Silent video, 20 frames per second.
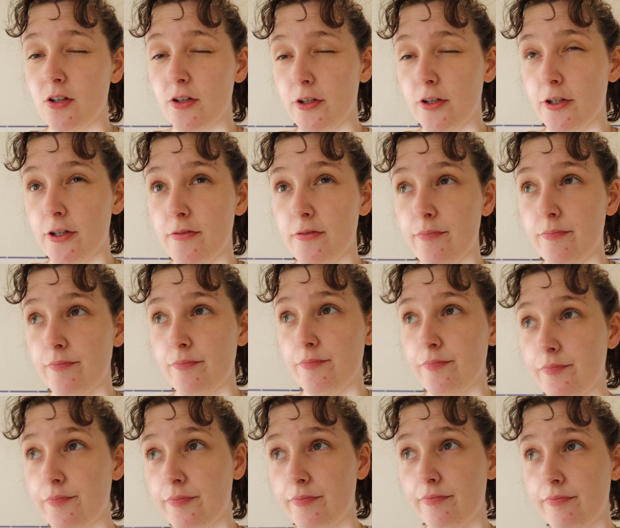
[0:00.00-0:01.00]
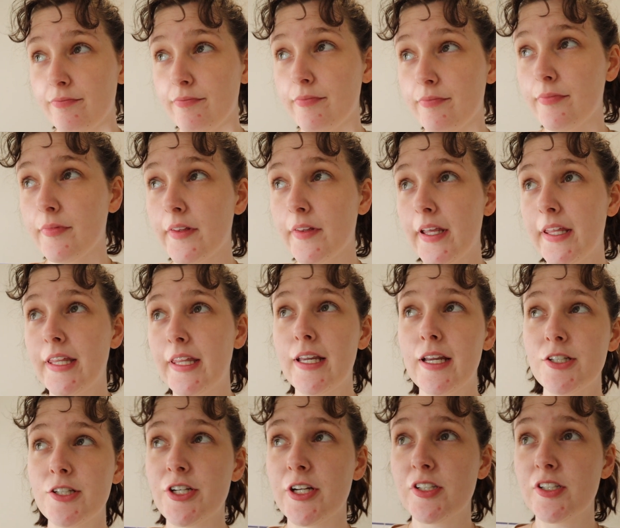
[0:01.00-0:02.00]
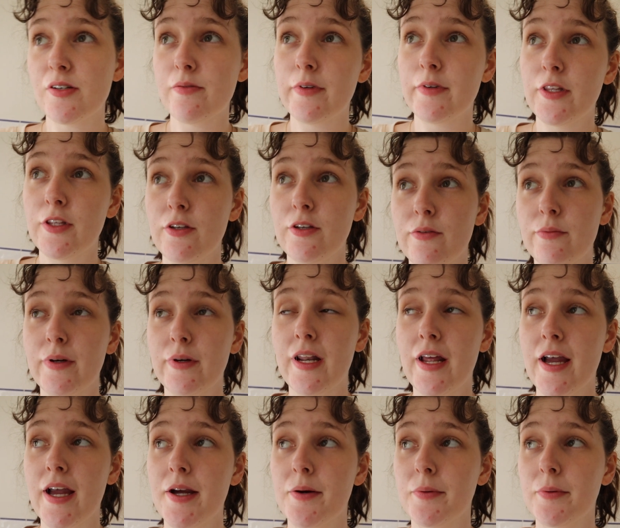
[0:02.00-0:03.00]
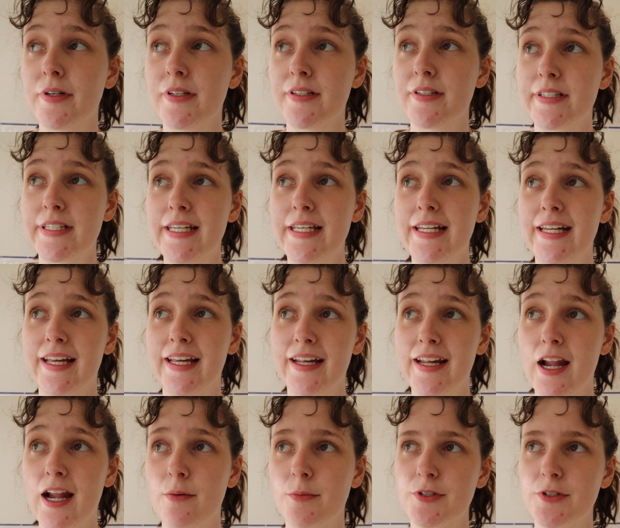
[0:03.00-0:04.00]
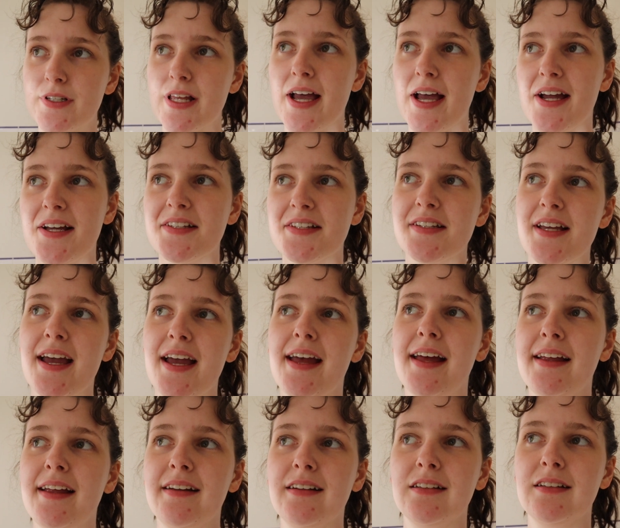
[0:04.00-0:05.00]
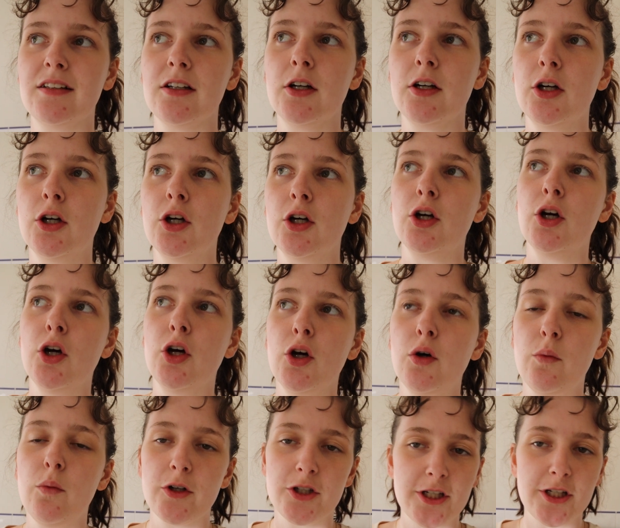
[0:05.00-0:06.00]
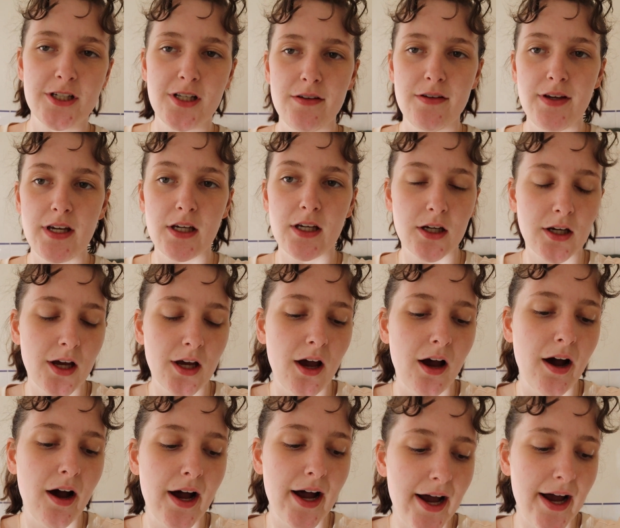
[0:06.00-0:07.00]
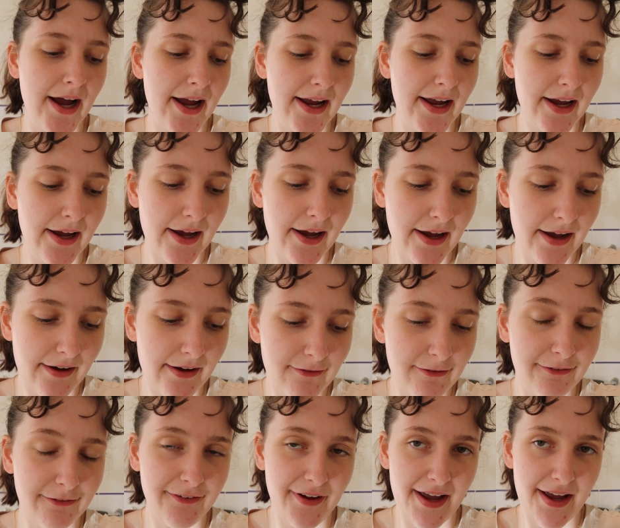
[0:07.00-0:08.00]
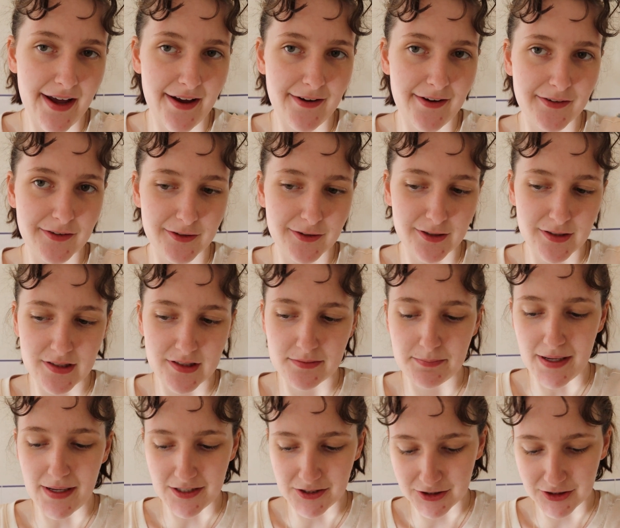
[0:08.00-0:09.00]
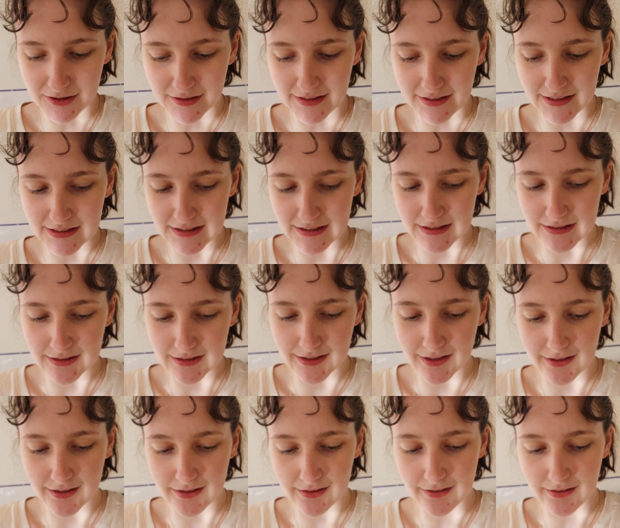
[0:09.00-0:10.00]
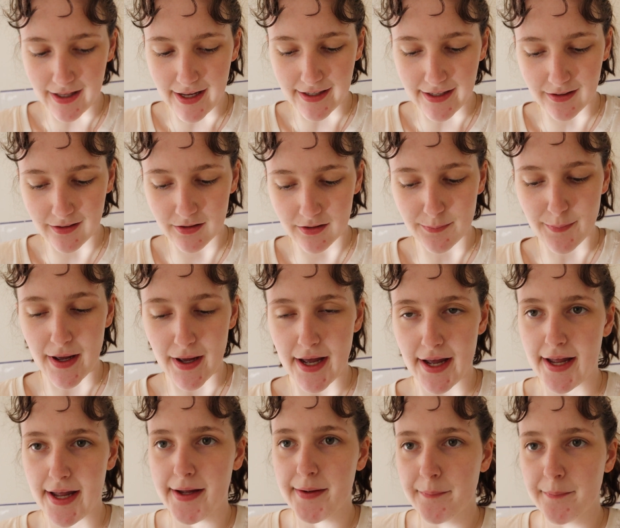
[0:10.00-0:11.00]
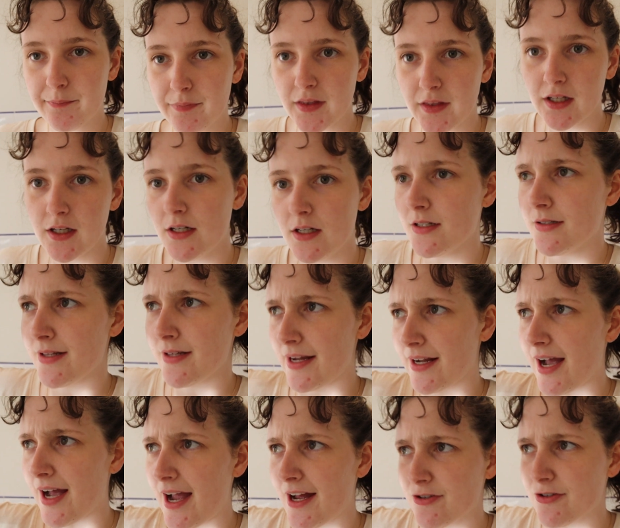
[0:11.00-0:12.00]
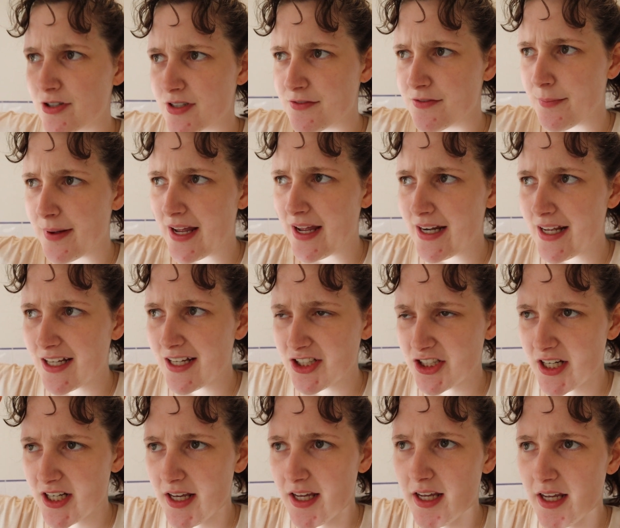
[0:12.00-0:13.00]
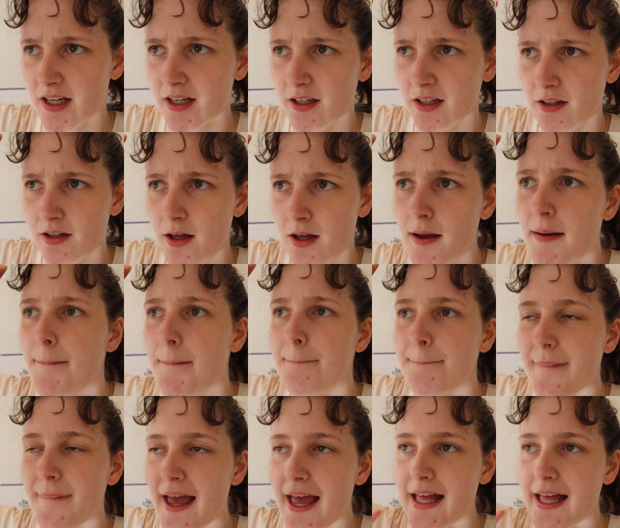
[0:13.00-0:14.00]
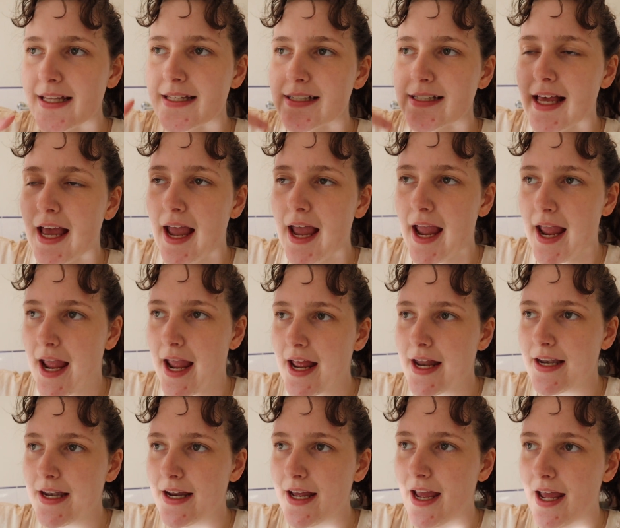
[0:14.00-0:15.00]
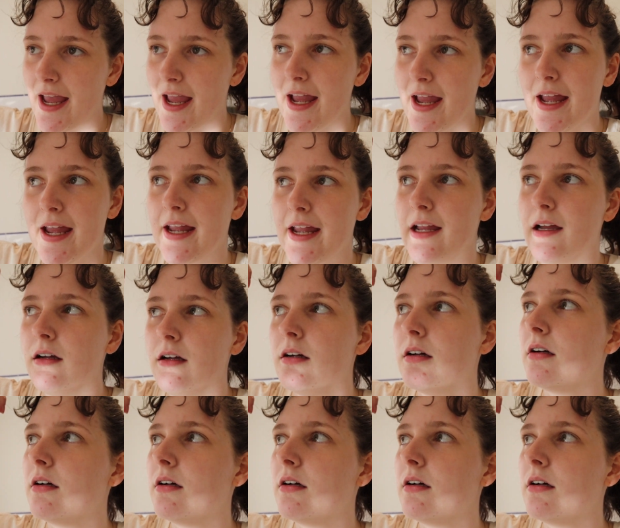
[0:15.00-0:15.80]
home, I think I checked in with you when I was eating a caramel slice and watching TV. I have found specialists like my psychiatrist from ADHD meds and a